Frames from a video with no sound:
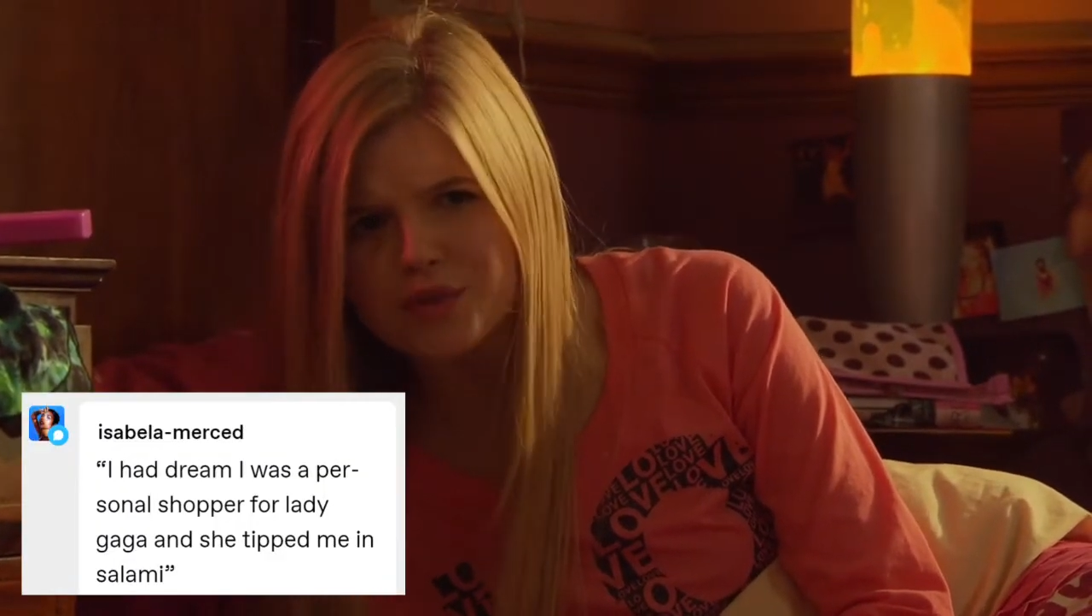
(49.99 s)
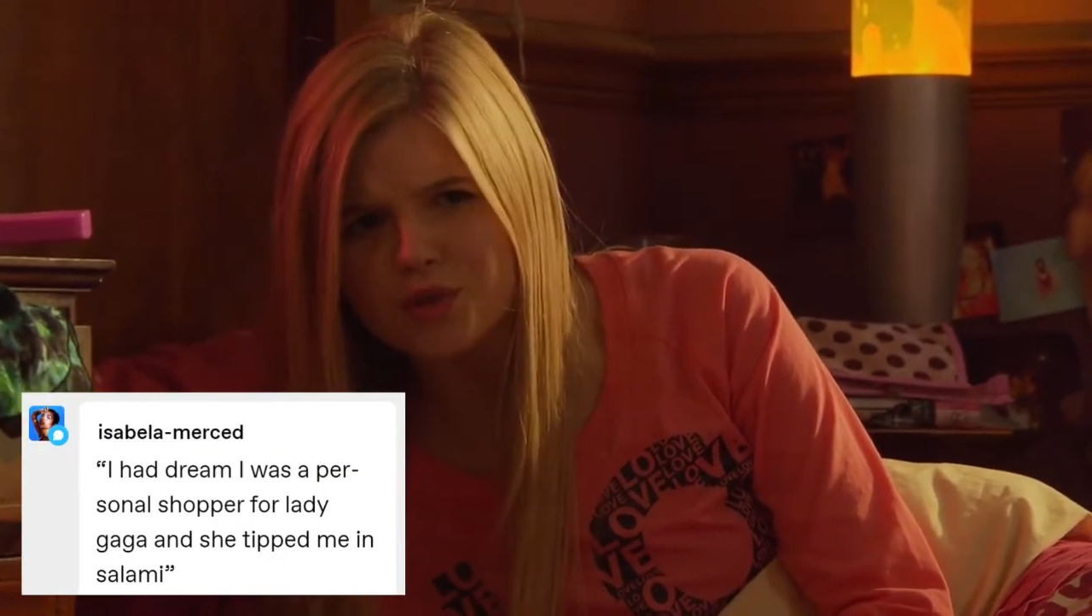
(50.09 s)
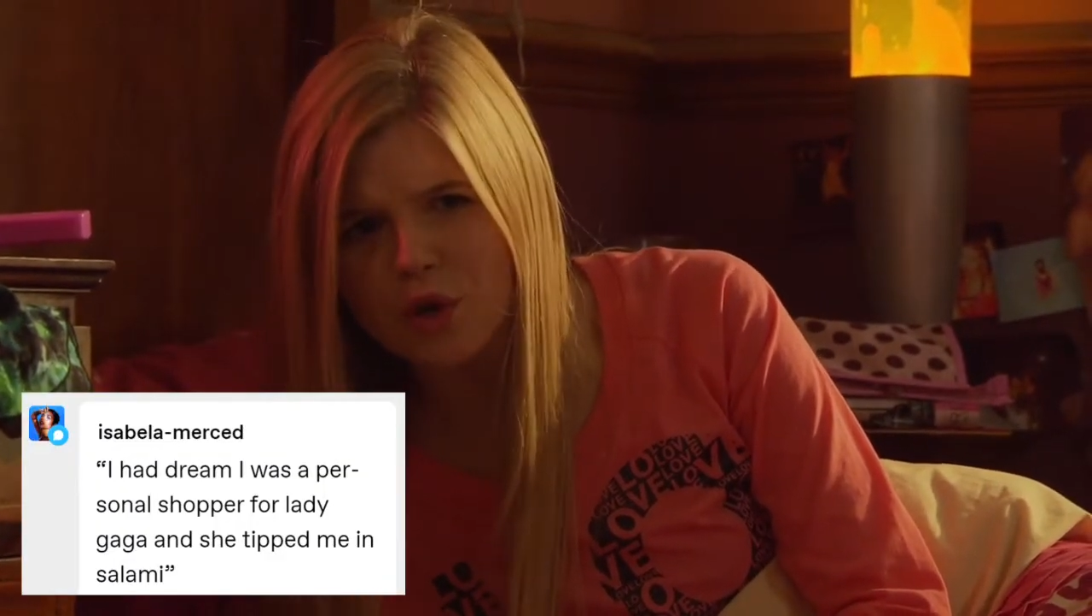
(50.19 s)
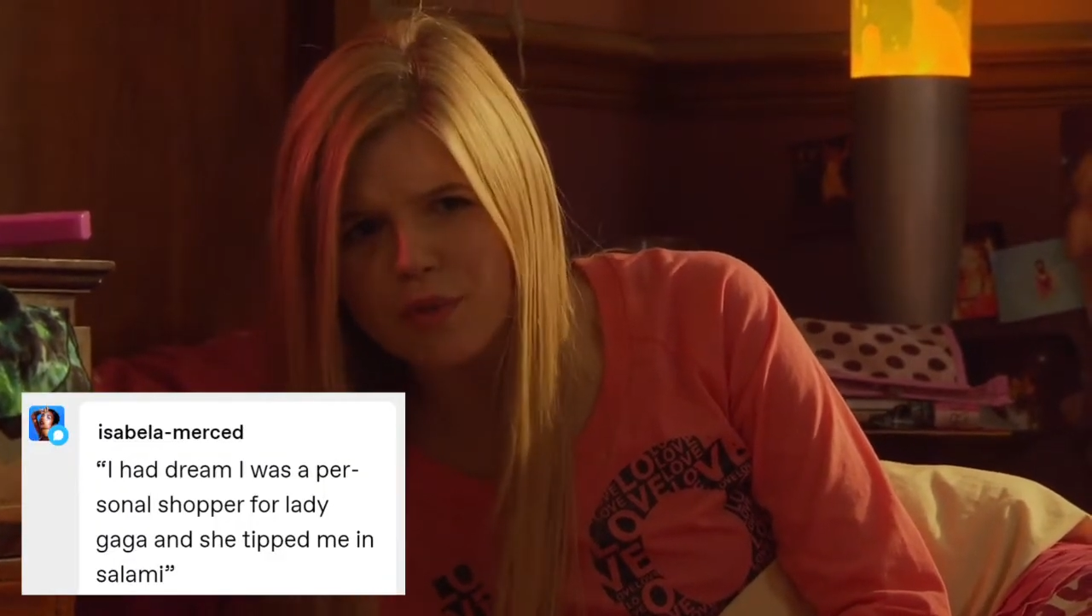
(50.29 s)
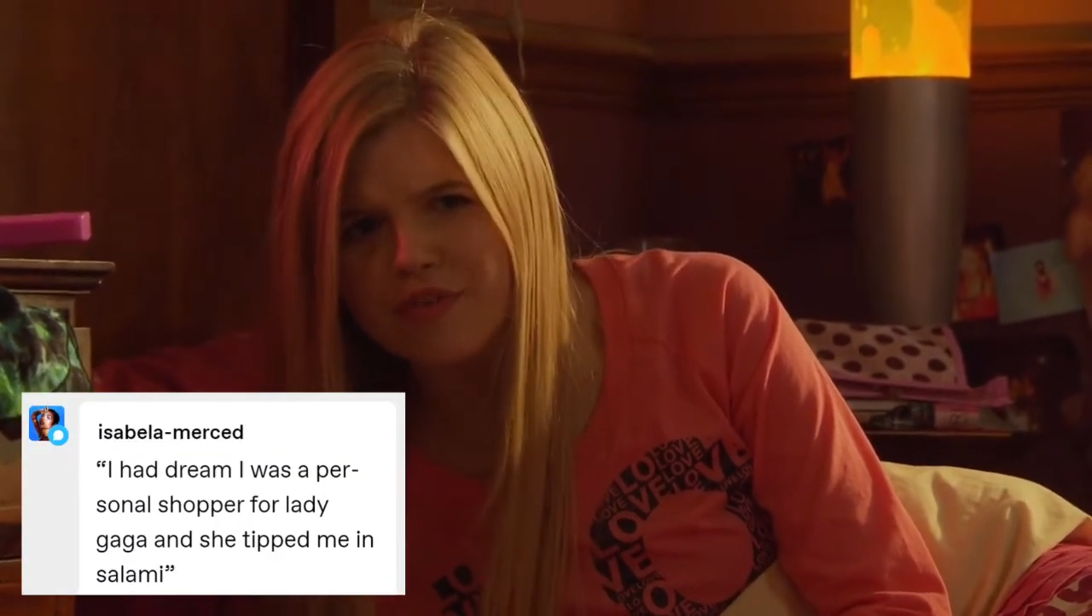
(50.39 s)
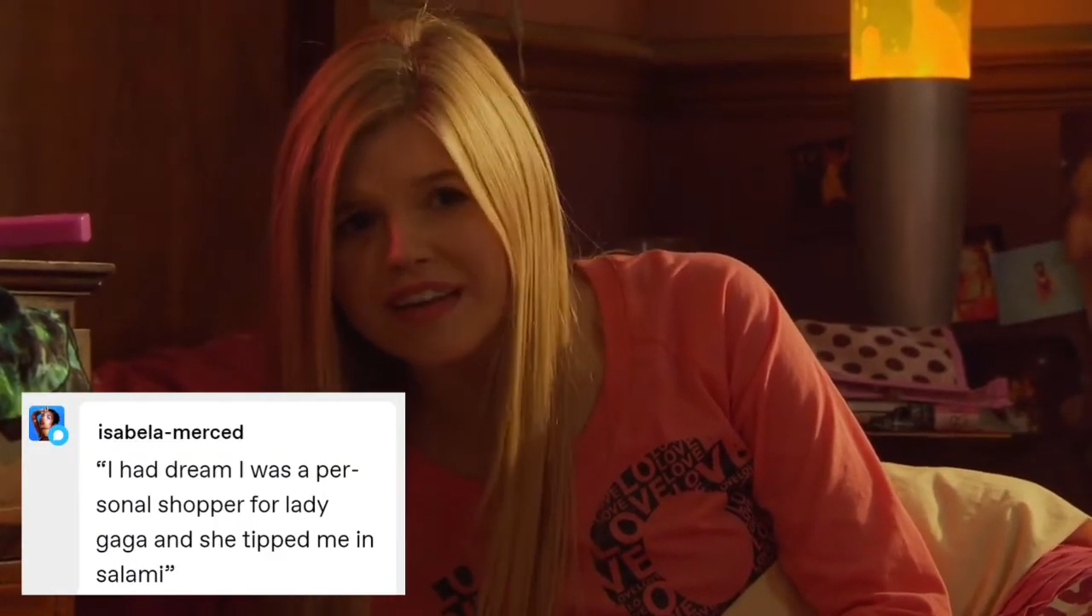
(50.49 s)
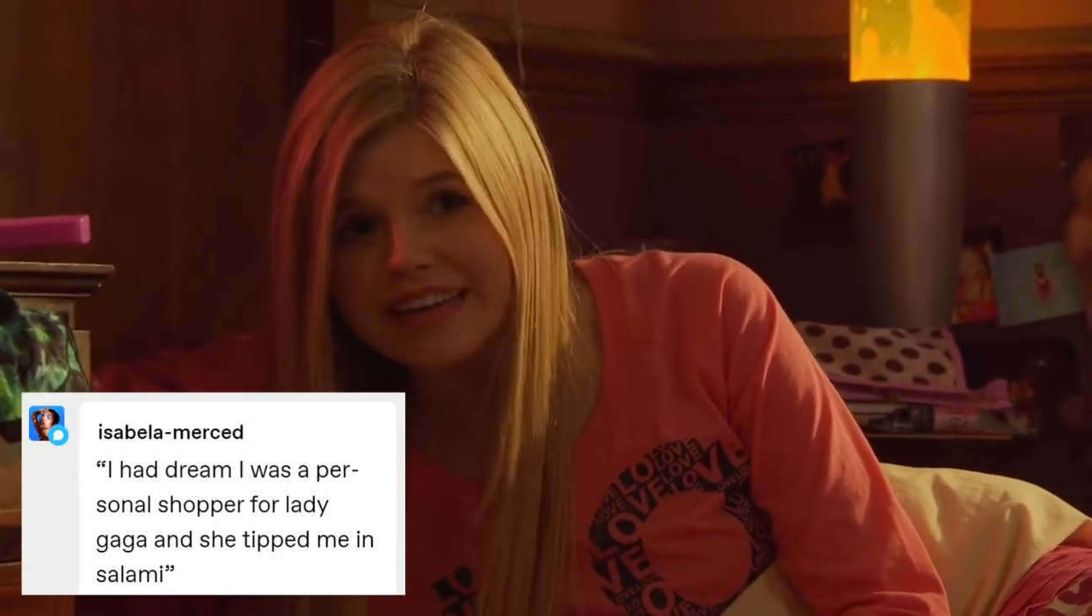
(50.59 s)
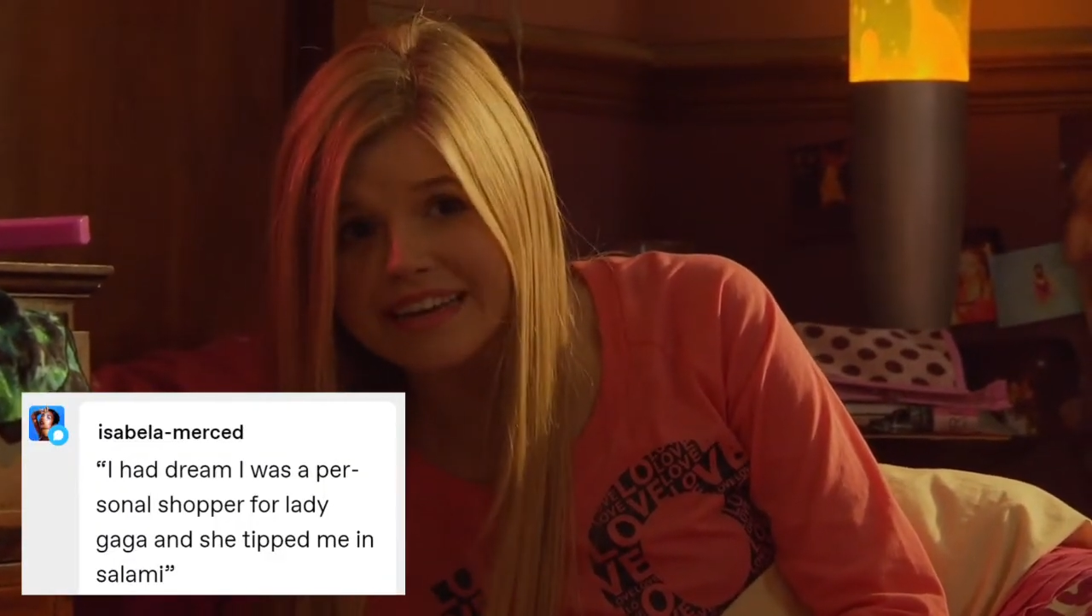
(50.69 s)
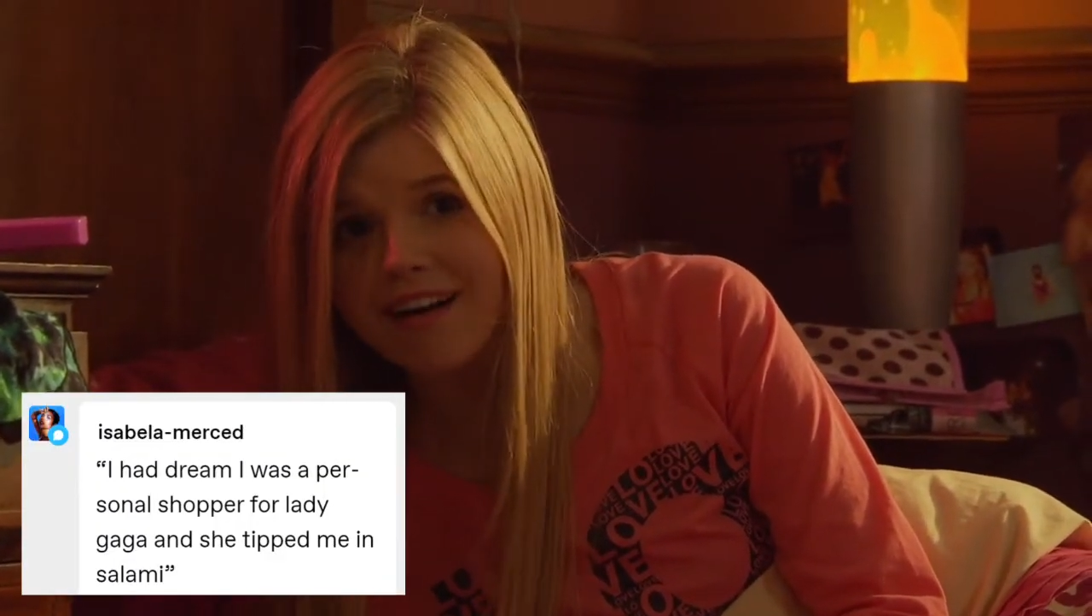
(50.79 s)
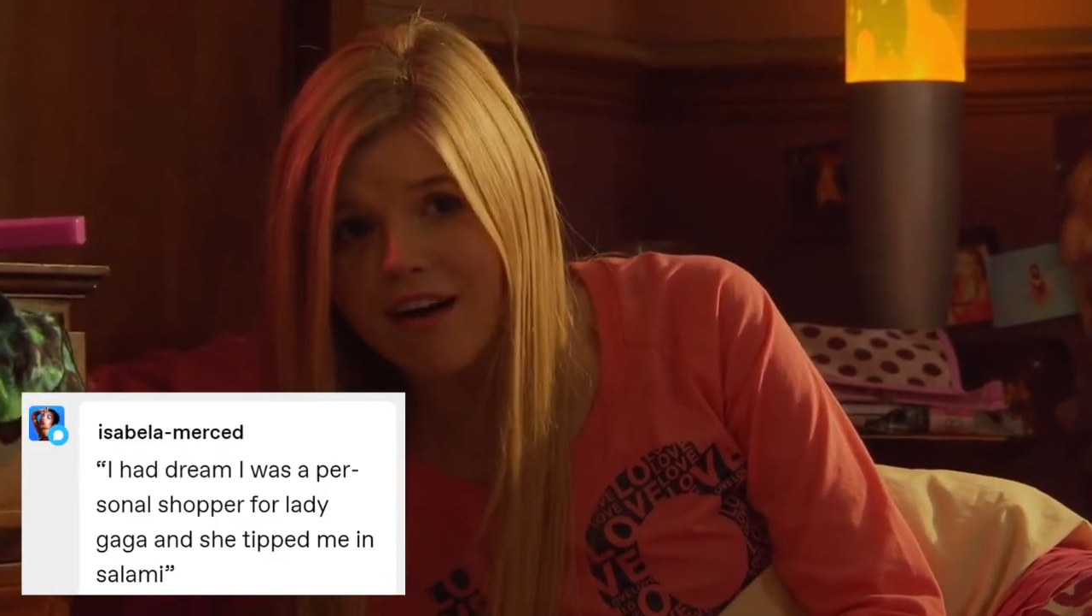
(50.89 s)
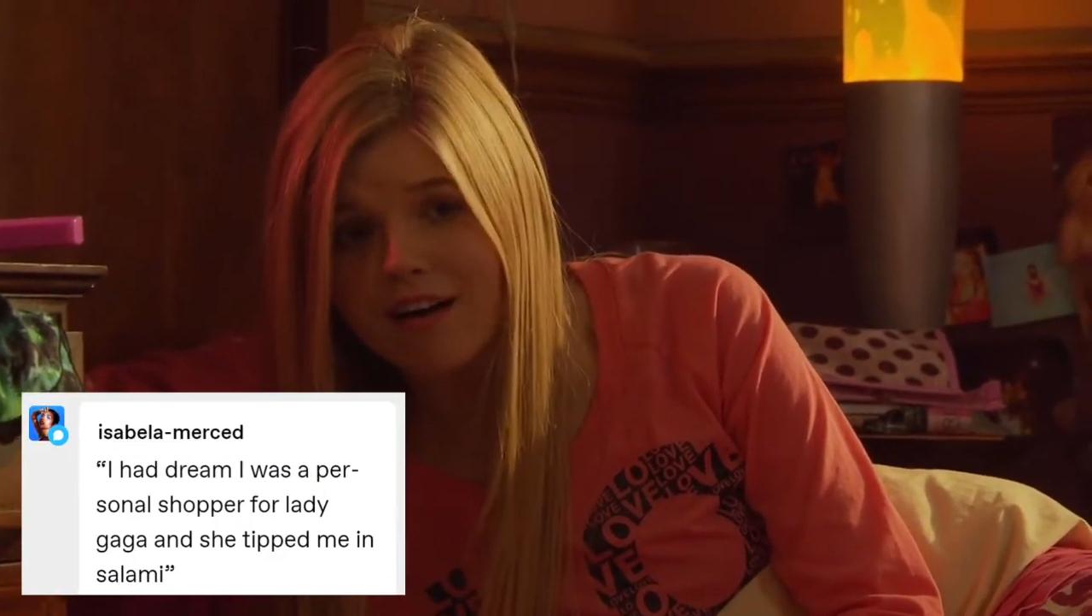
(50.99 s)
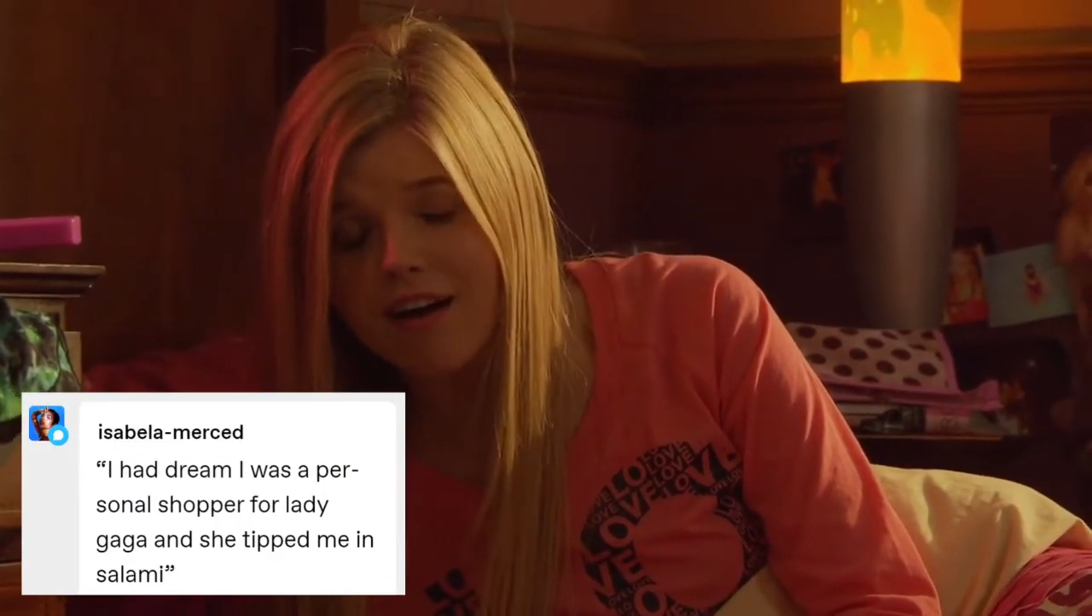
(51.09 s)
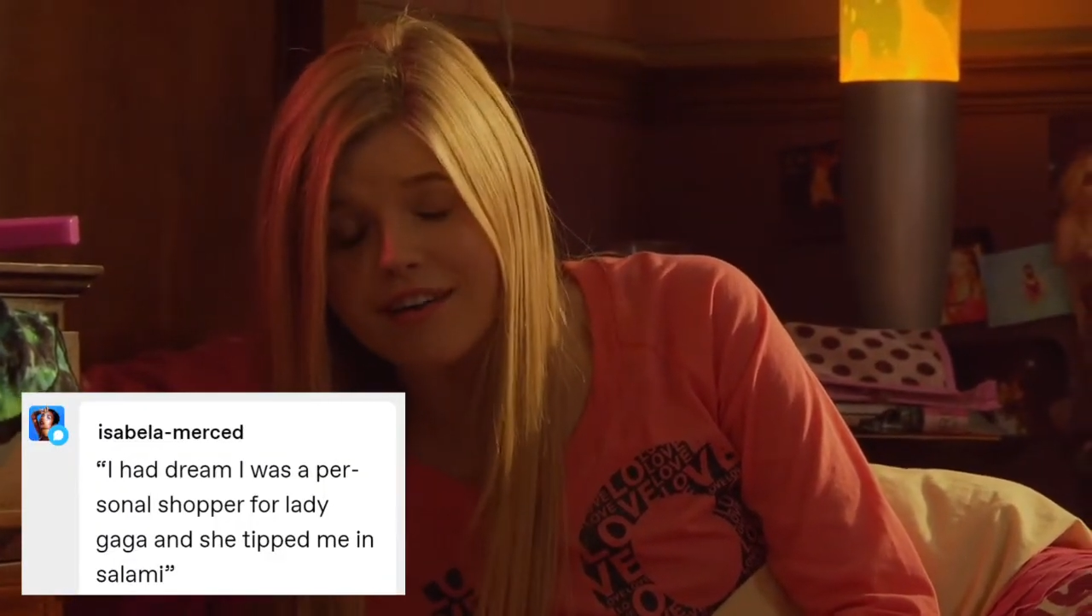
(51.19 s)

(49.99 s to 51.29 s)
shopper for Lady Gaga